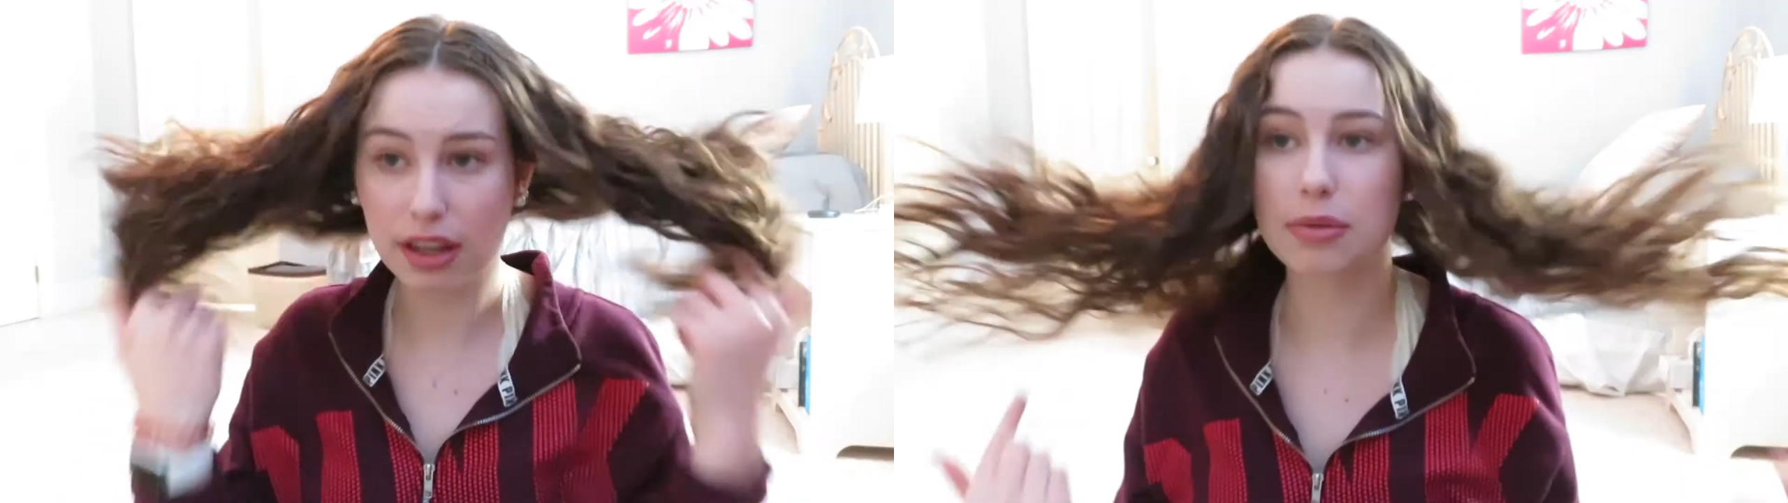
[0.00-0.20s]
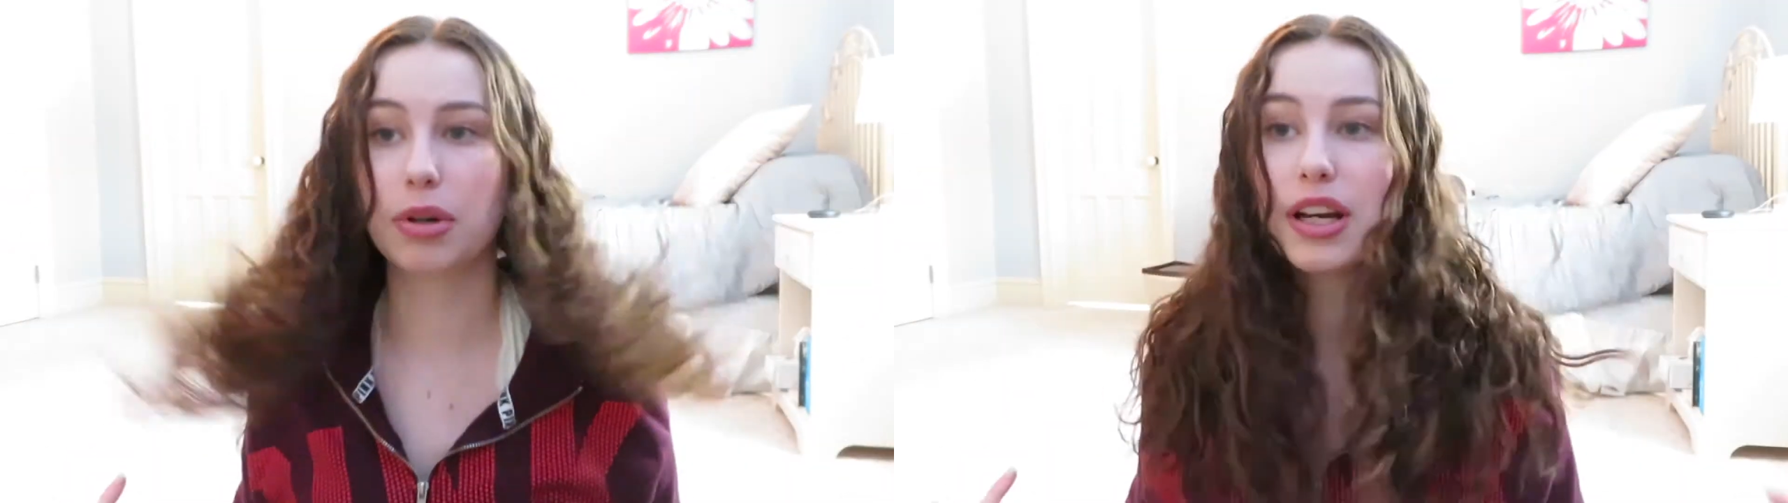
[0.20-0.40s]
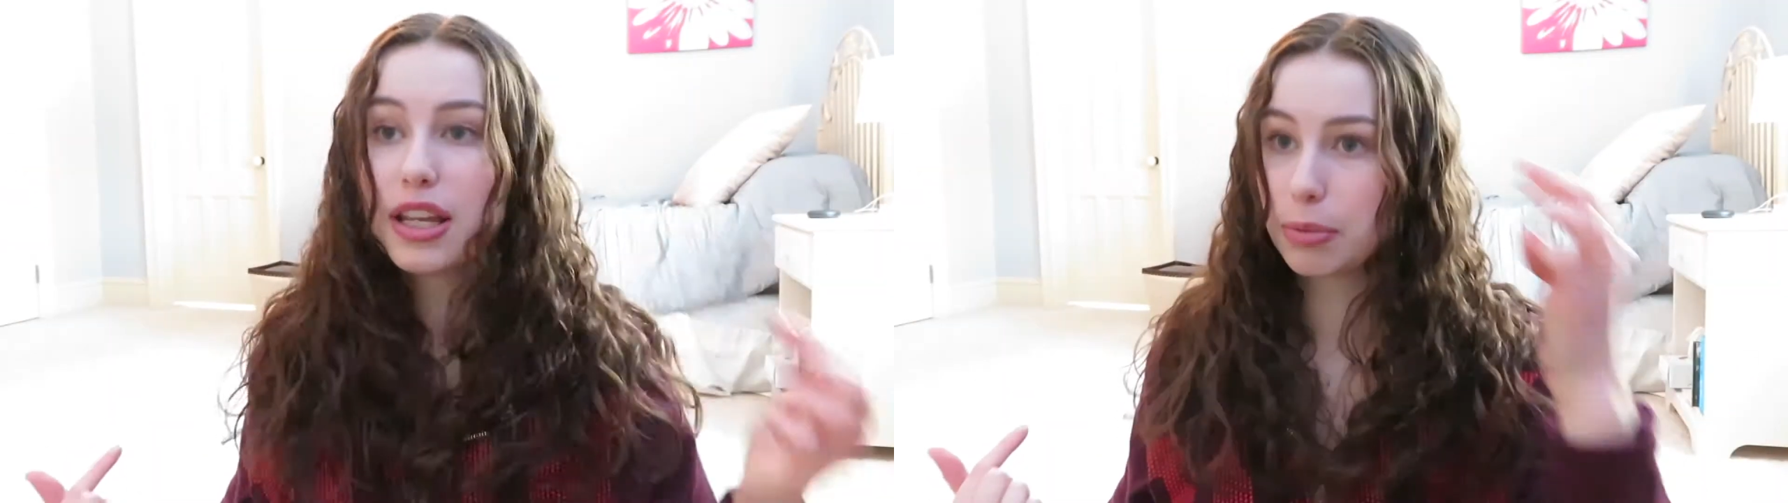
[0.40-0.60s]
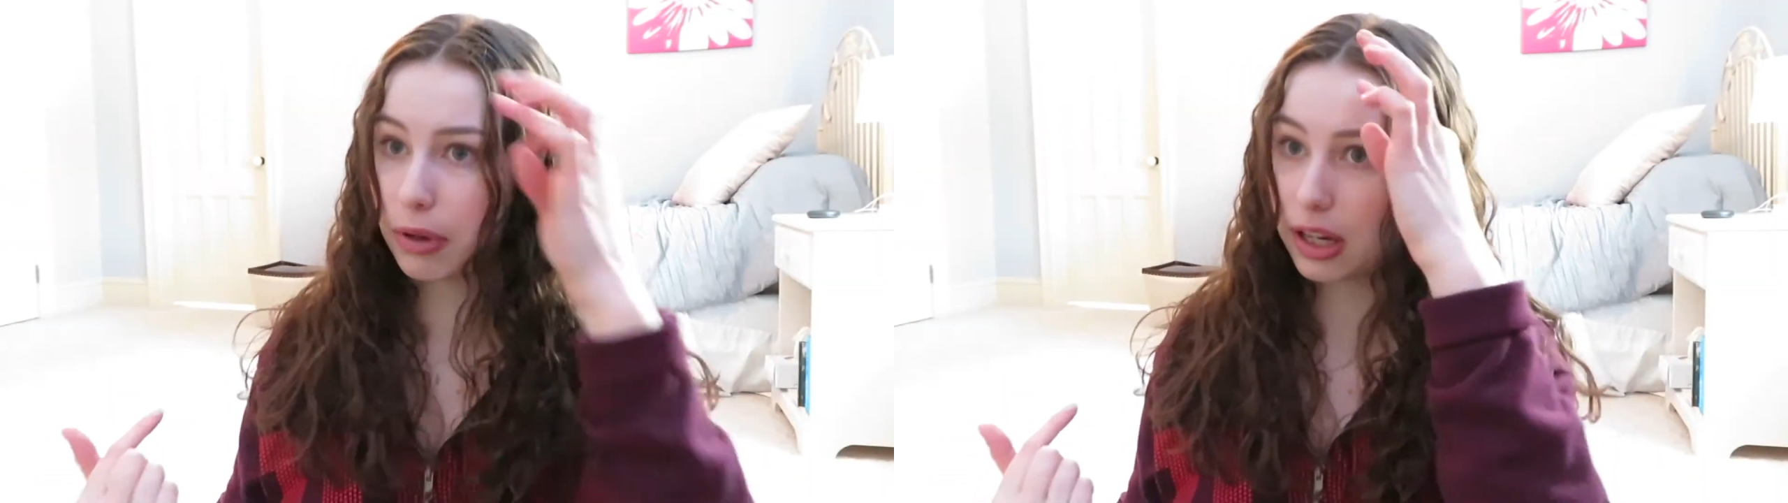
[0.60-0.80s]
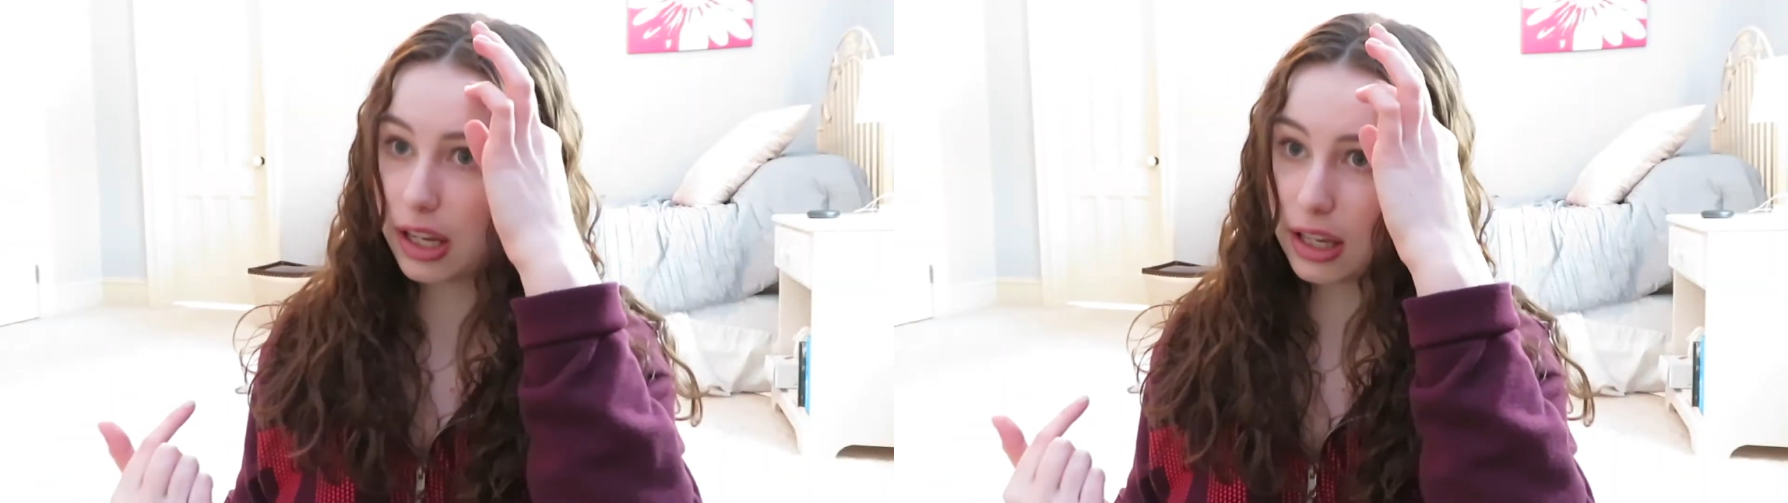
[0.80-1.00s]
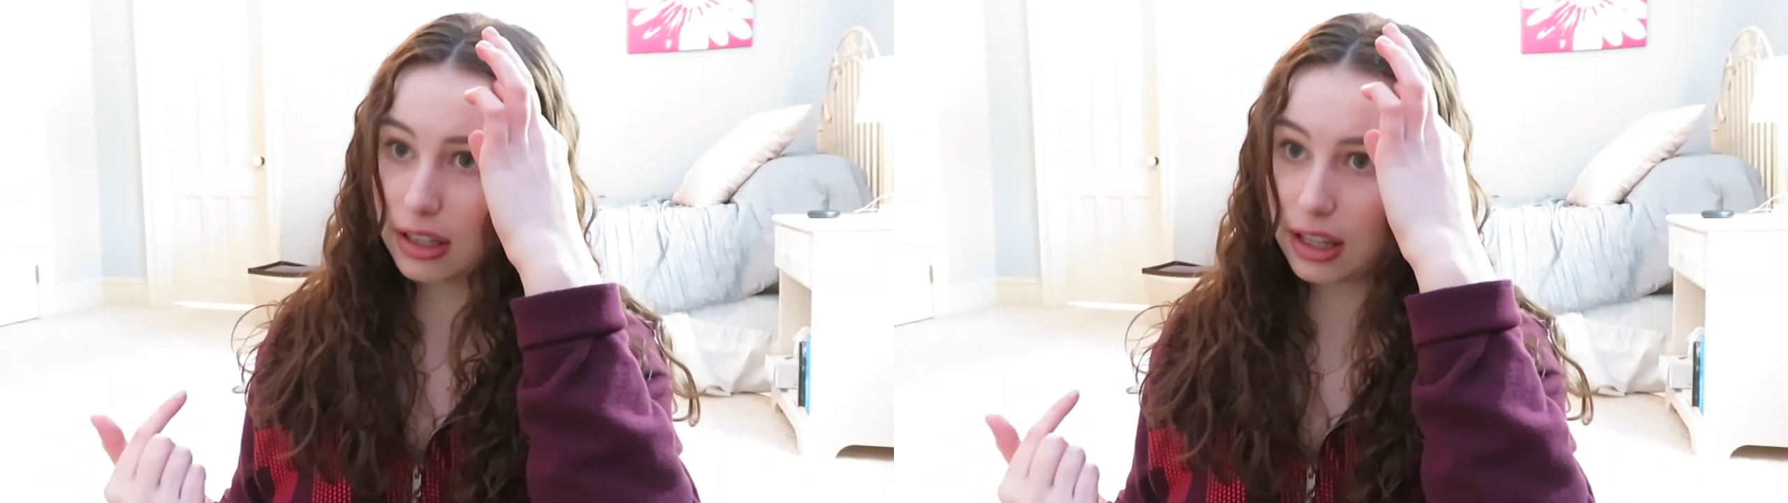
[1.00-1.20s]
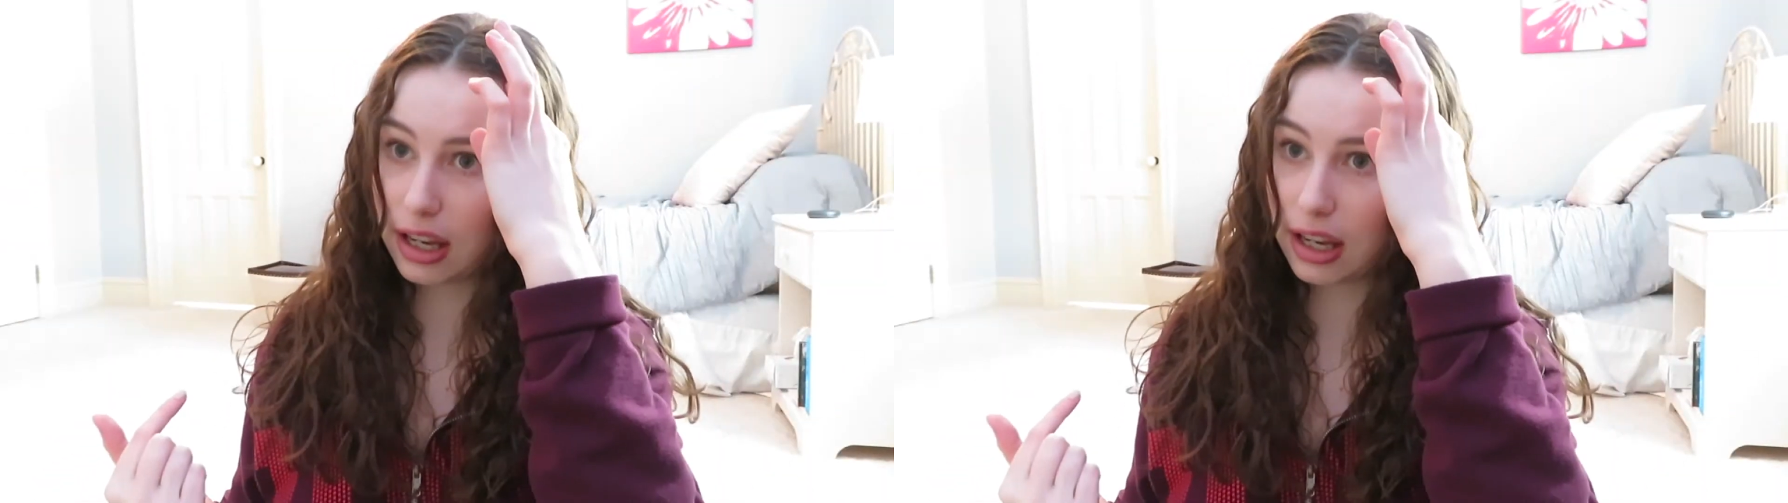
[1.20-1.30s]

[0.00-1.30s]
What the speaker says: this one is pretty easy